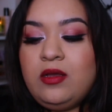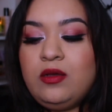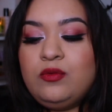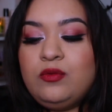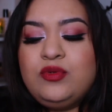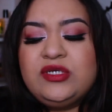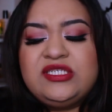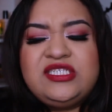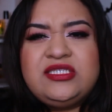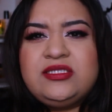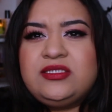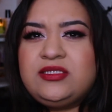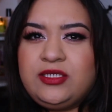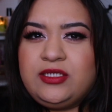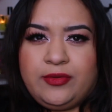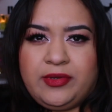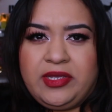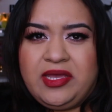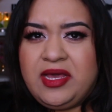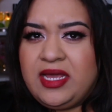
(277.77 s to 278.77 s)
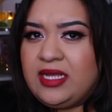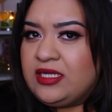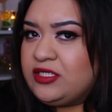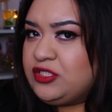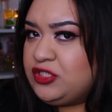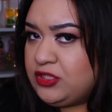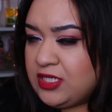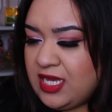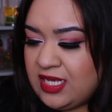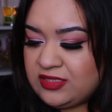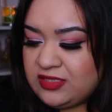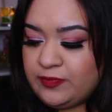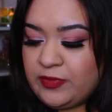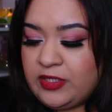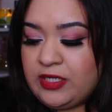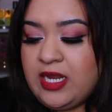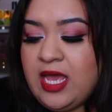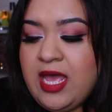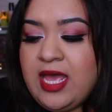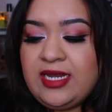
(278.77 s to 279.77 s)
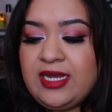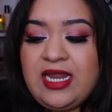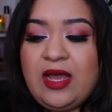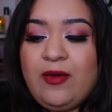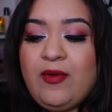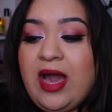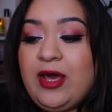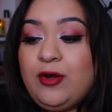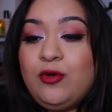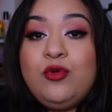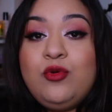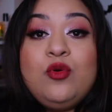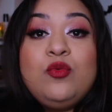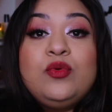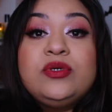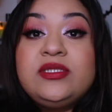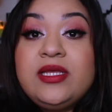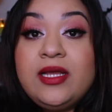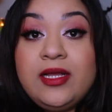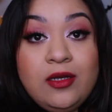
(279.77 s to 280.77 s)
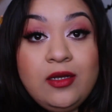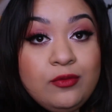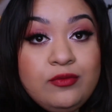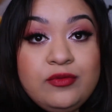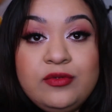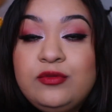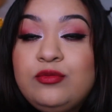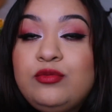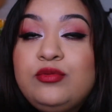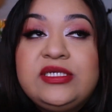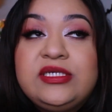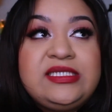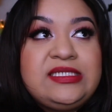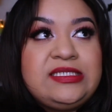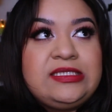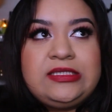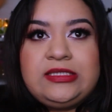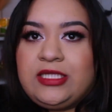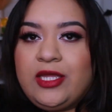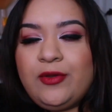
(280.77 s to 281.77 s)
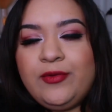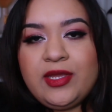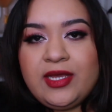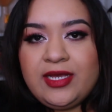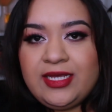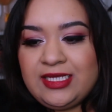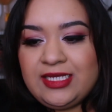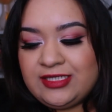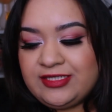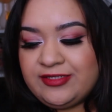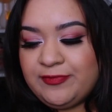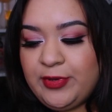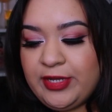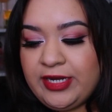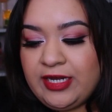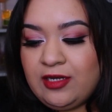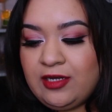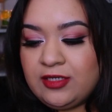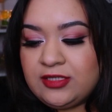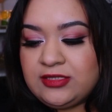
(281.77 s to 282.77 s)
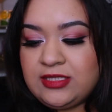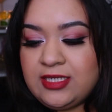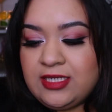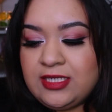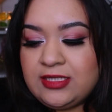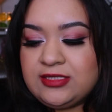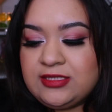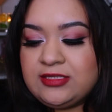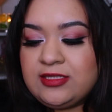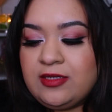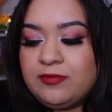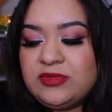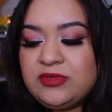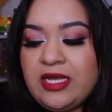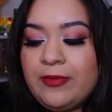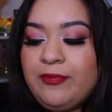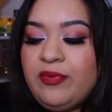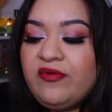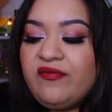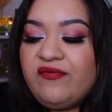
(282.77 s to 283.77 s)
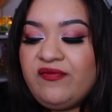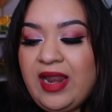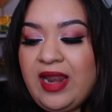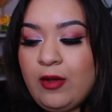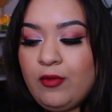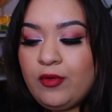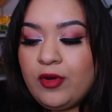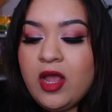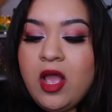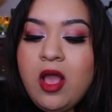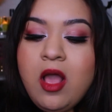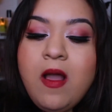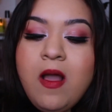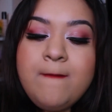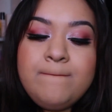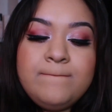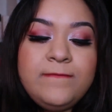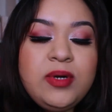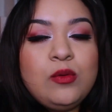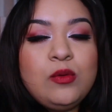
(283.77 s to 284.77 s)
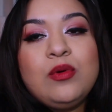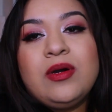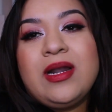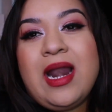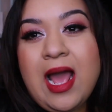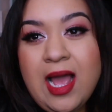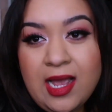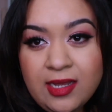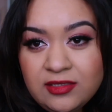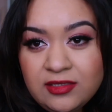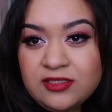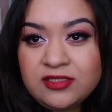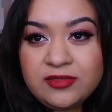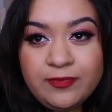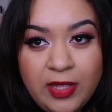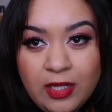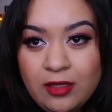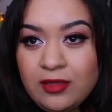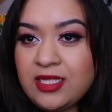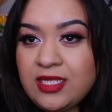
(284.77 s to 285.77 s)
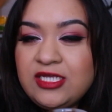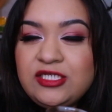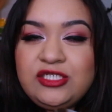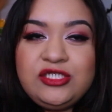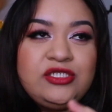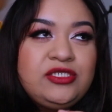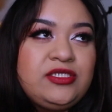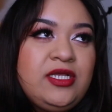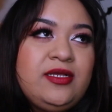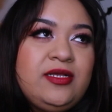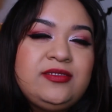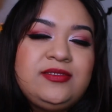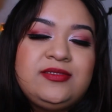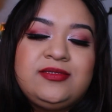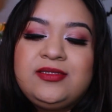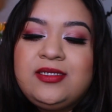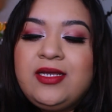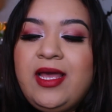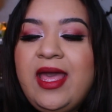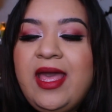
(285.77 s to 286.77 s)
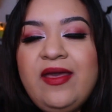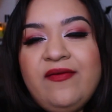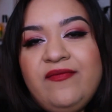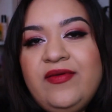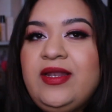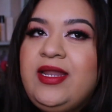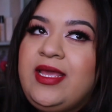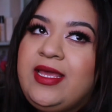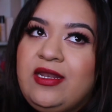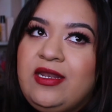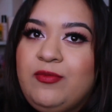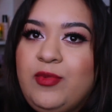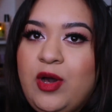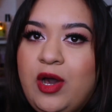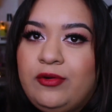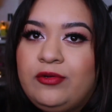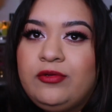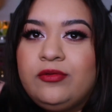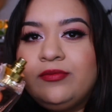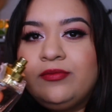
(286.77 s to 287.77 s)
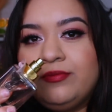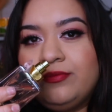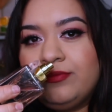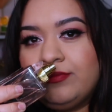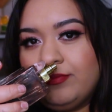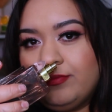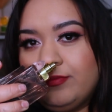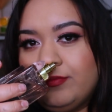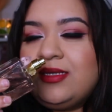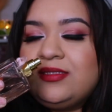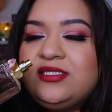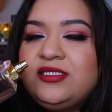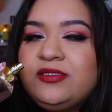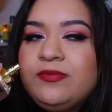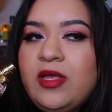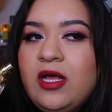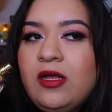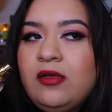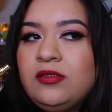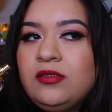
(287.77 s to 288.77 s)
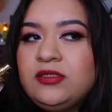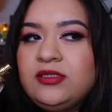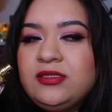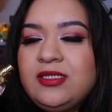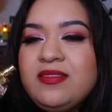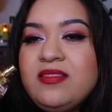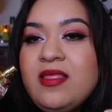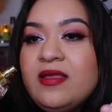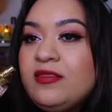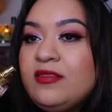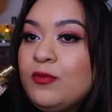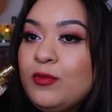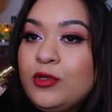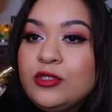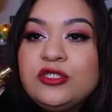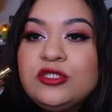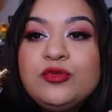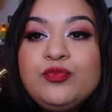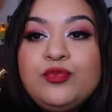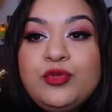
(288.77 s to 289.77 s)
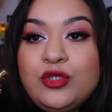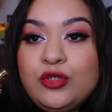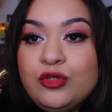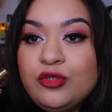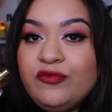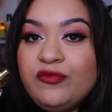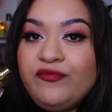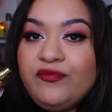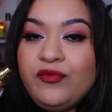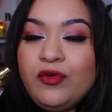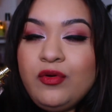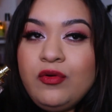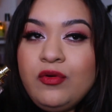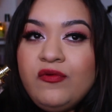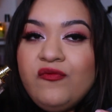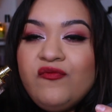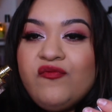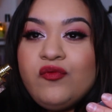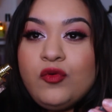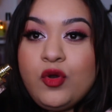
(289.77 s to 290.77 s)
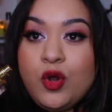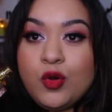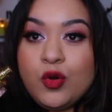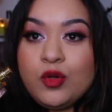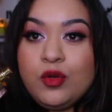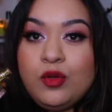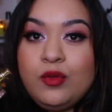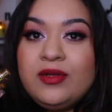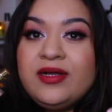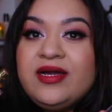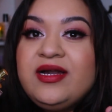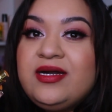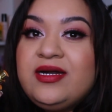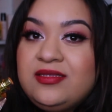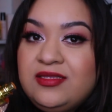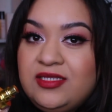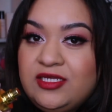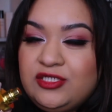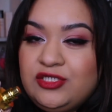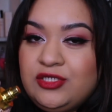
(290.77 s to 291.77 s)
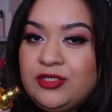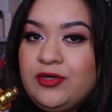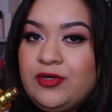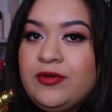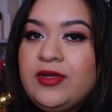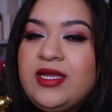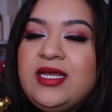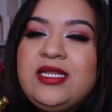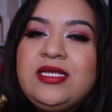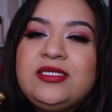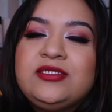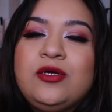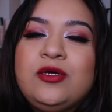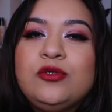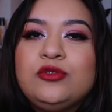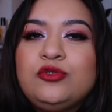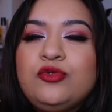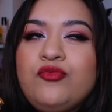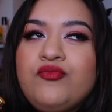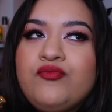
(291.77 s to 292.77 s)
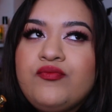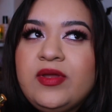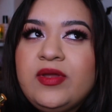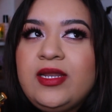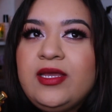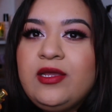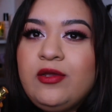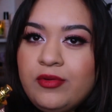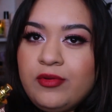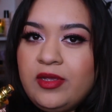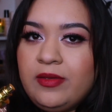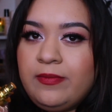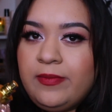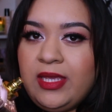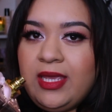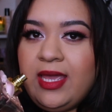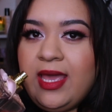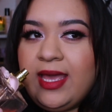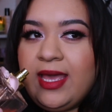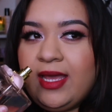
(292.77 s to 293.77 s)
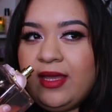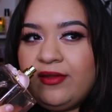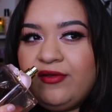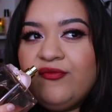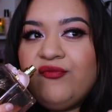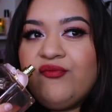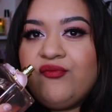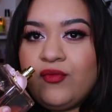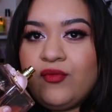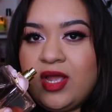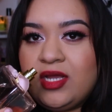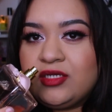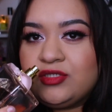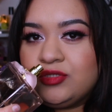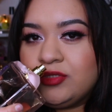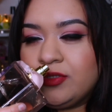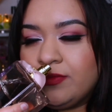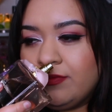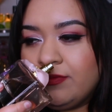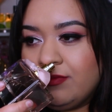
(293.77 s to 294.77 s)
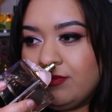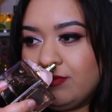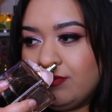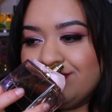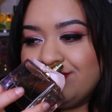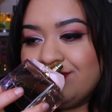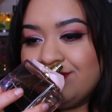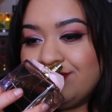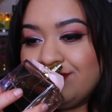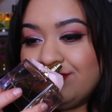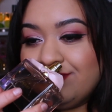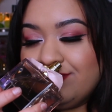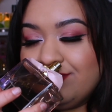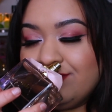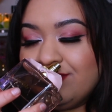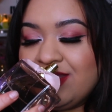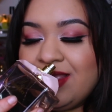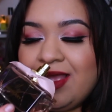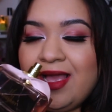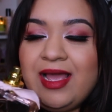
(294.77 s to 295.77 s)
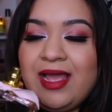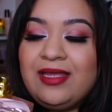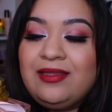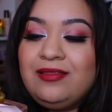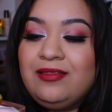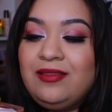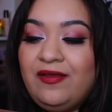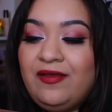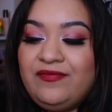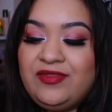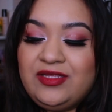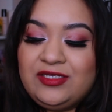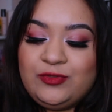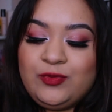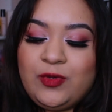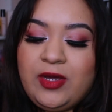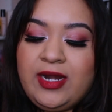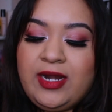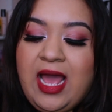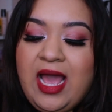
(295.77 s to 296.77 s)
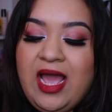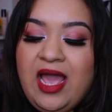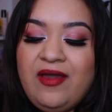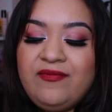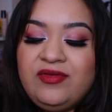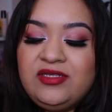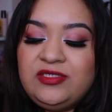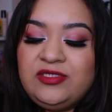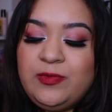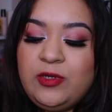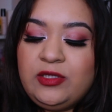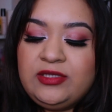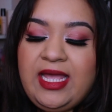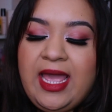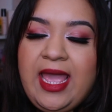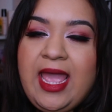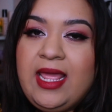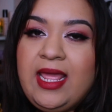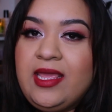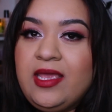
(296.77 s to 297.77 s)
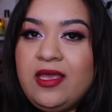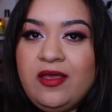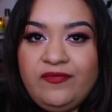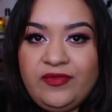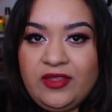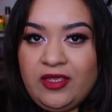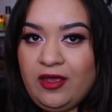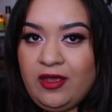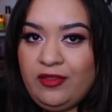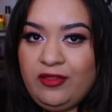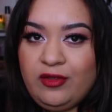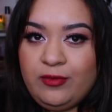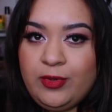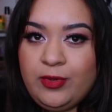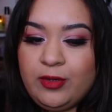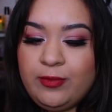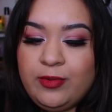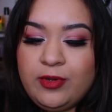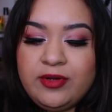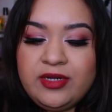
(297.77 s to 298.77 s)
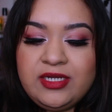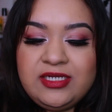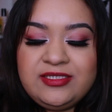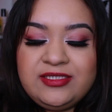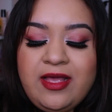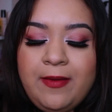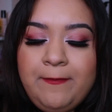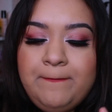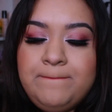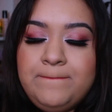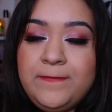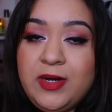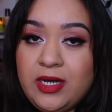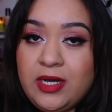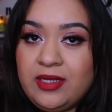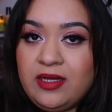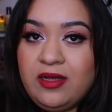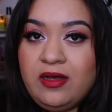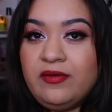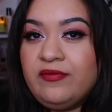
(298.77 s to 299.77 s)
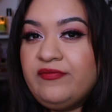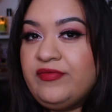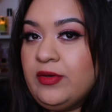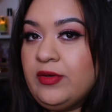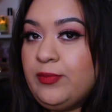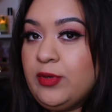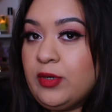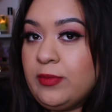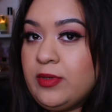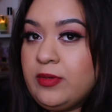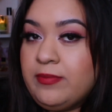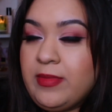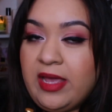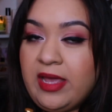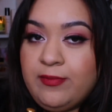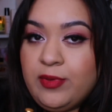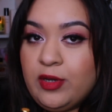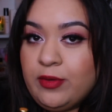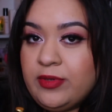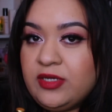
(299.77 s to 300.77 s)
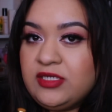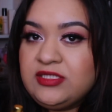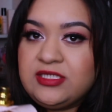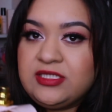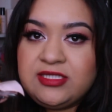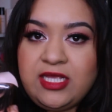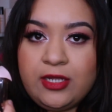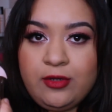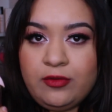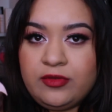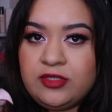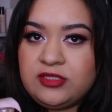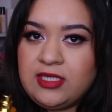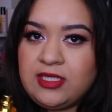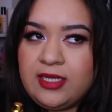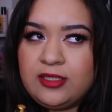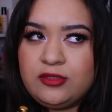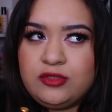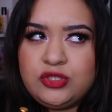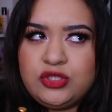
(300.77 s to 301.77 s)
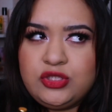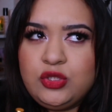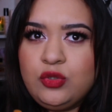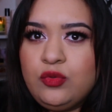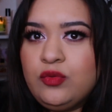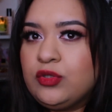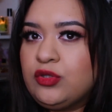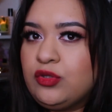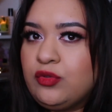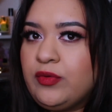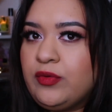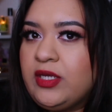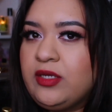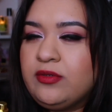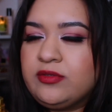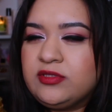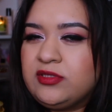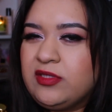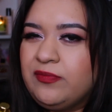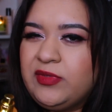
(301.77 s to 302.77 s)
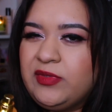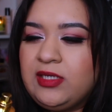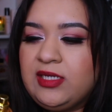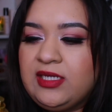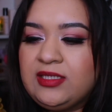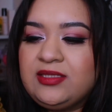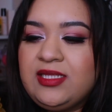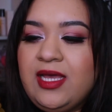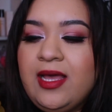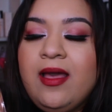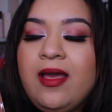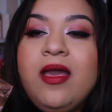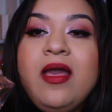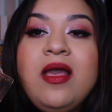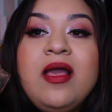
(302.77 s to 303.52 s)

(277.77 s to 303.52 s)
wisteria and jasmine. Now I don't know what the hell wisteria is, but it looks like it's some type of flower, but what I smell is just heaven in a bottle. It smells like the most beautiful floral conditioner, and it's also really creamy and fresh. I love this one. I haven't smelled any of the other Burberrys but of the my Burberrys, because I know there's like 2 or 3 or something like that,